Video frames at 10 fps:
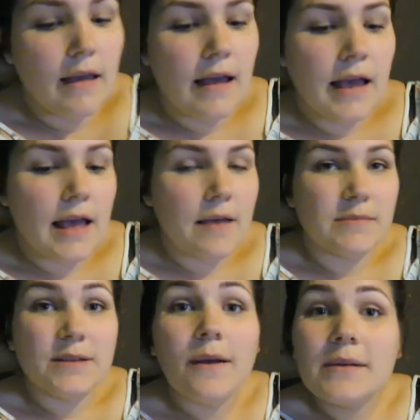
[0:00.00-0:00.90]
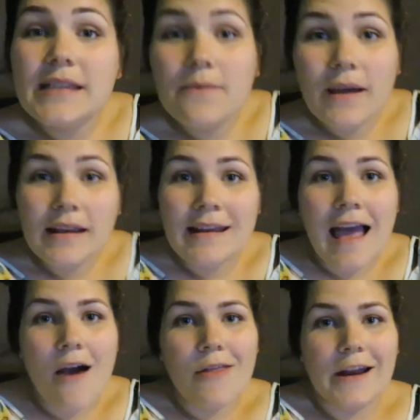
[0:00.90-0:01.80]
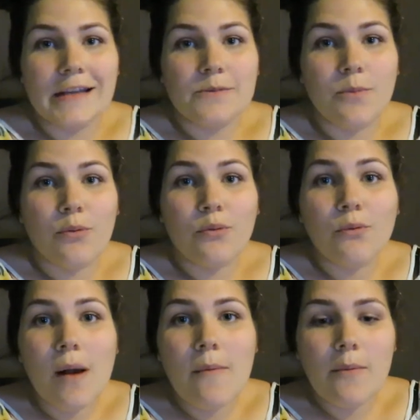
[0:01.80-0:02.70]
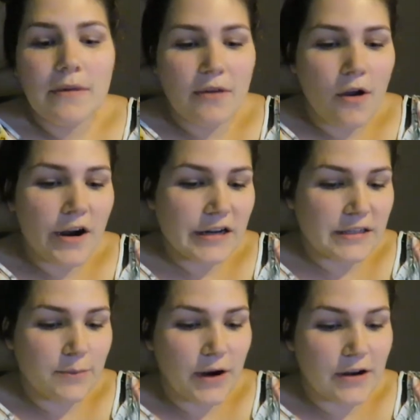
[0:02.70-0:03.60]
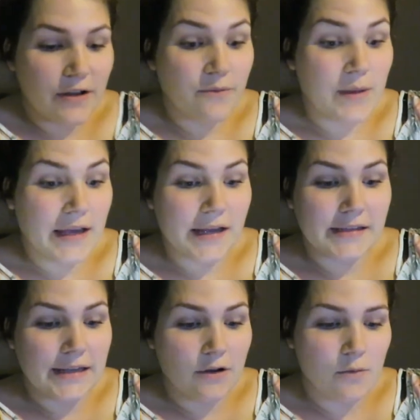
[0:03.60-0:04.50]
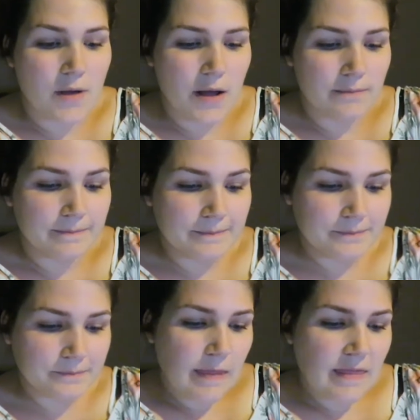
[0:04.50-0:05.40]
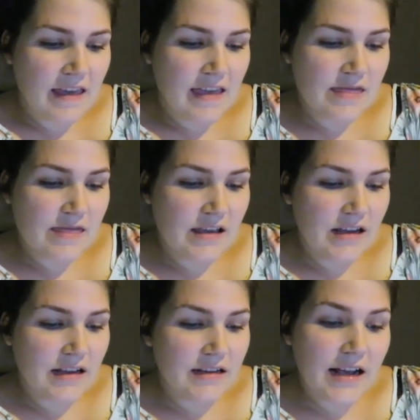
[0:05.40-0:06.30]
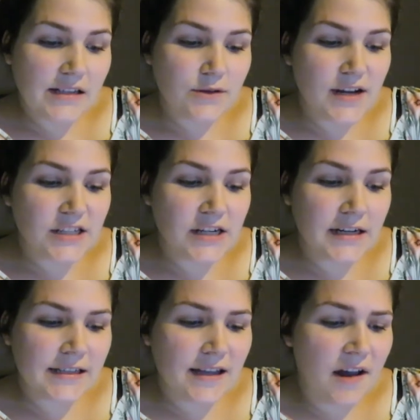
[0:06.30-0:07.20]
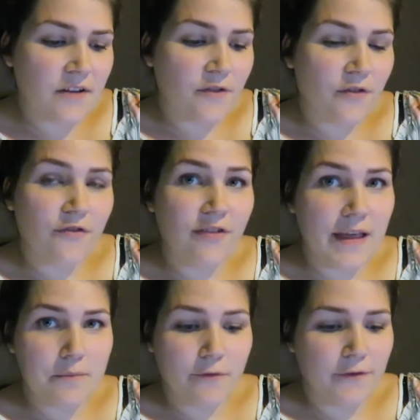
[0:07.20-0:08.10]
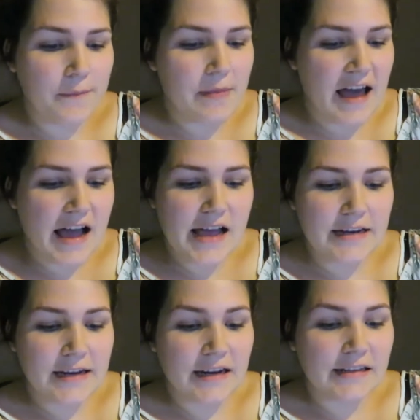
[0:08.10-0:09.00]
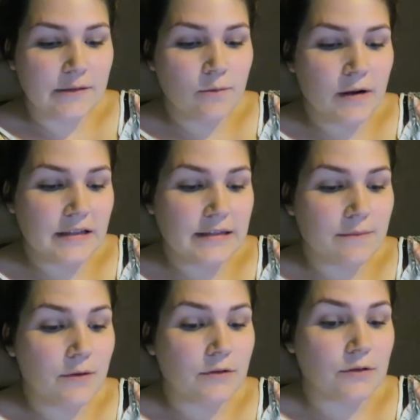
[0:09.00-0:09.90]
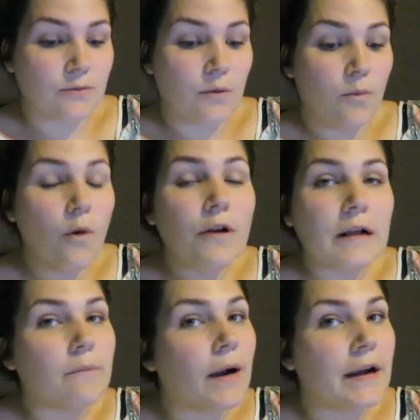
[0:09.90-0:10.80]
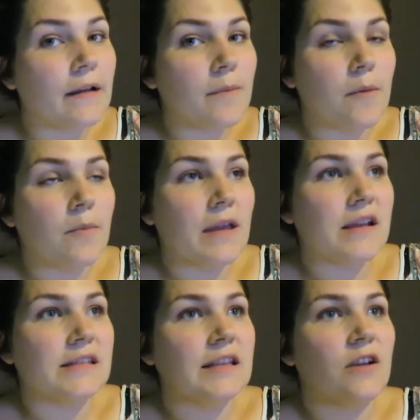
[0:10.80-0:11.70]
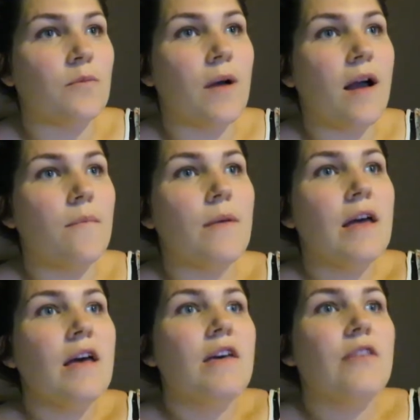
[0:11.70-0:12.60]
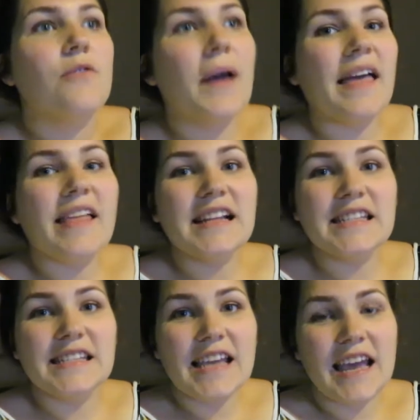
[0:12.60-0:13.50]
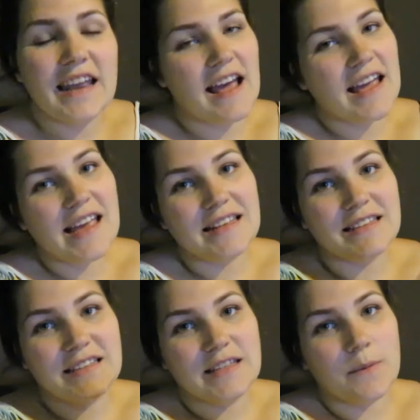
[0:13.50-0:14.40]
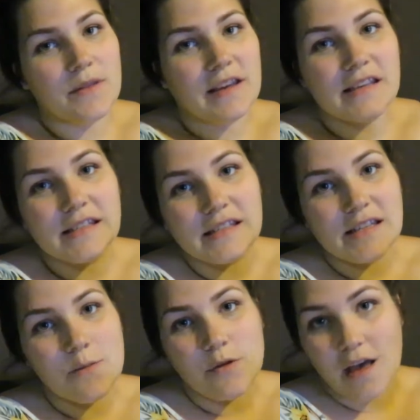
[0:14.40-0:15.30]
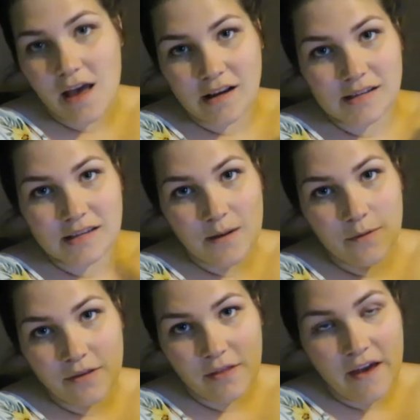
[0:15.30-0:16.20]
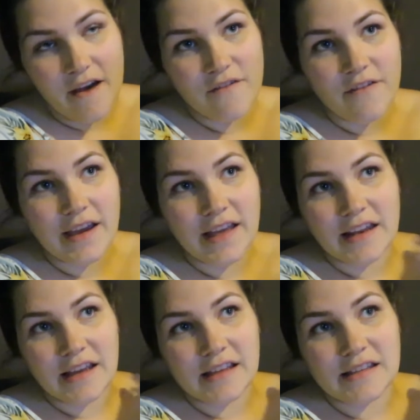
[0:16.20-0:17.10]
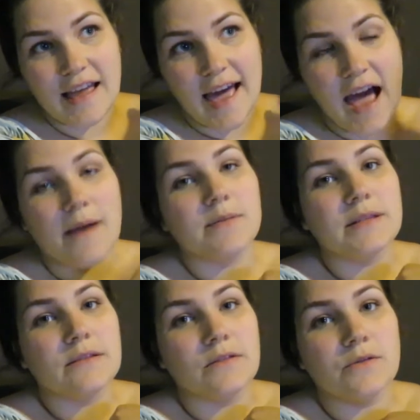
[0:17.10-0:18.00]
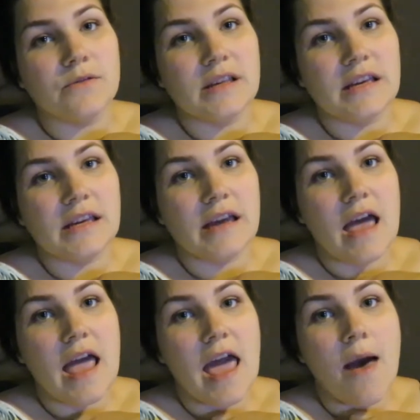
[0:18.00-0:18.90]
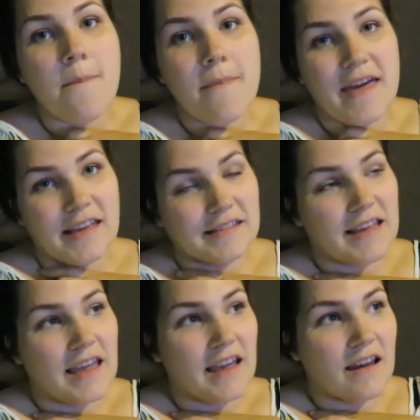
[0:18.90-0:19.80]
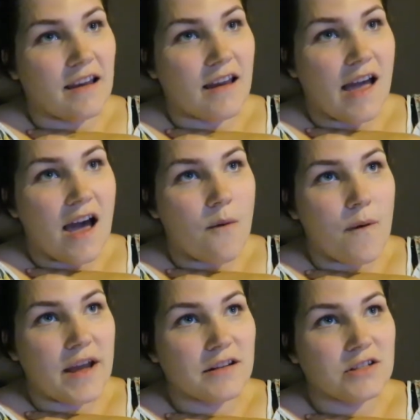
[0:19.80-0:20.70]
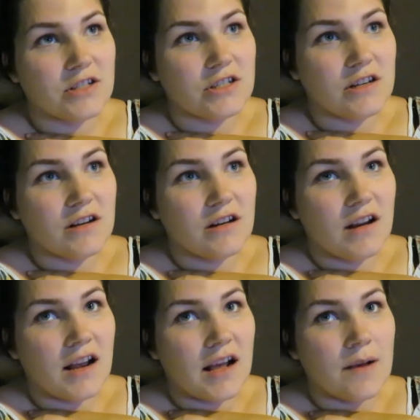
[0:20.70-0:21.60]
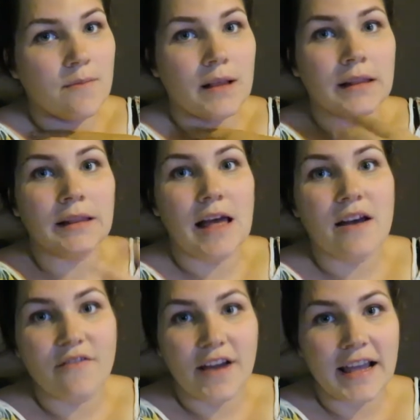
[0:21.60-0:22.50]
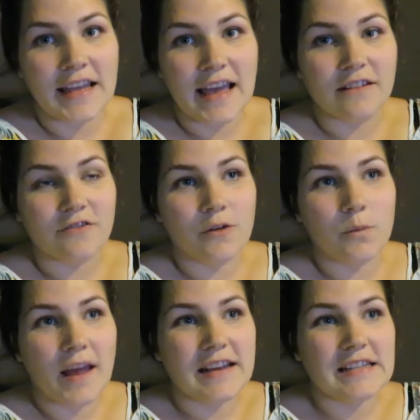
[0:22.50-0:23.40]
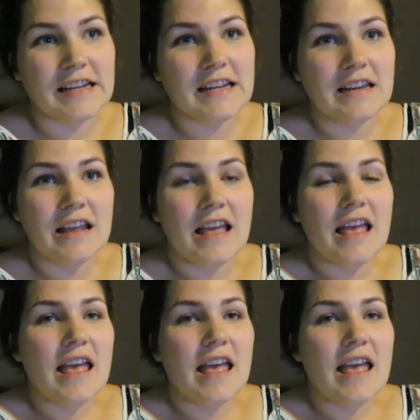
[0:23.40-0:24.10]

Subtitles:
So I would say right now that is probably the hardest part of being a single mom. Then the next question is kind of a flip from that, and it's what is the most rewarding part about being a single mom? The way I like to say it, I get double the kisses, double the hugs, double the love. It is absolutely amazing how much love I get from Kenton,